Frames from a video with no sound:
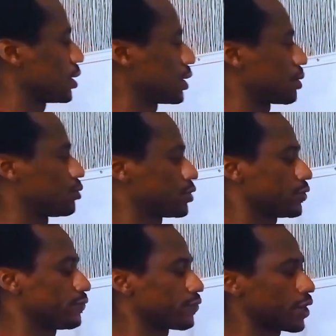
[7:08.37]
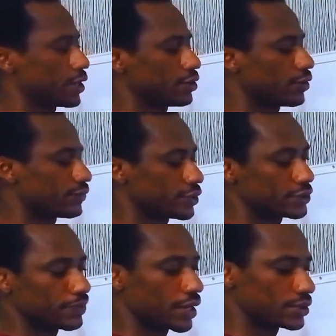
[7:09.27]
and I'm looking for any of
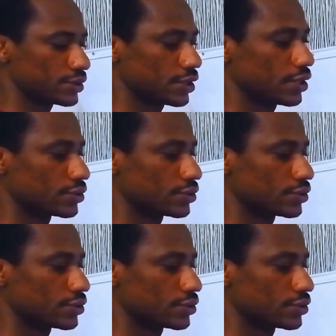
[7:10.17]
this part,